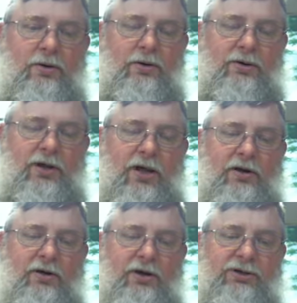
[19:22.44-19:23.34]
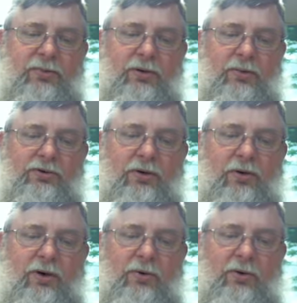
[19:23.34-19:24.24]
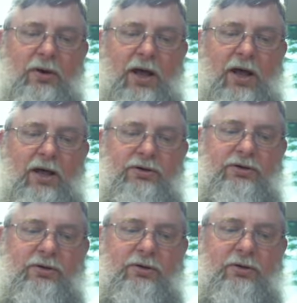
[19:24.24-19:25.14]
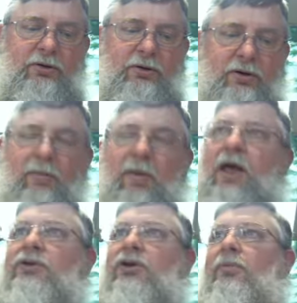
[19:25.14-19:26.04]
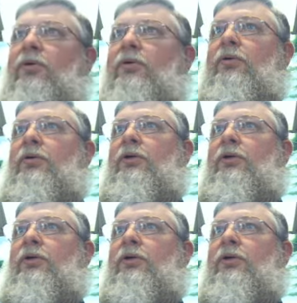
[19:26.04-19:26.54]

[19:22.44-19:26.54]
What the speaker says: they had done some of the most horrible acts imaginable.